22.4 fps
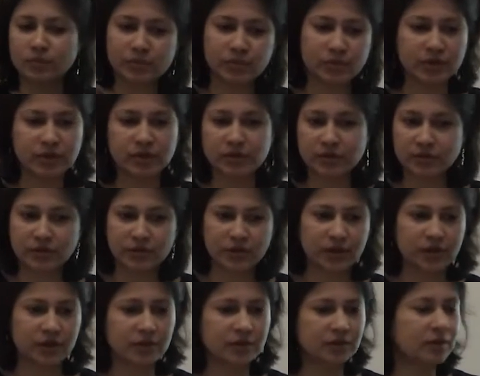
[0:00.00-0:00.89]
please
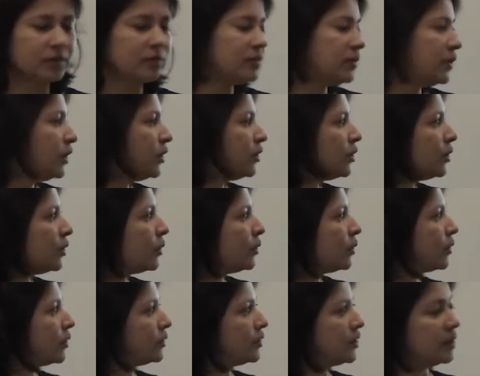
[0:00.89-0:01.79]
let me
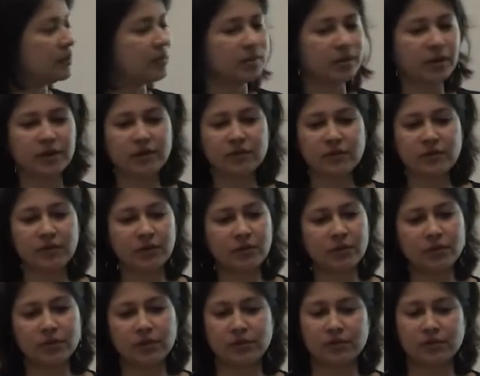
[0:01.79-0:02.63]
know or let Blythe know,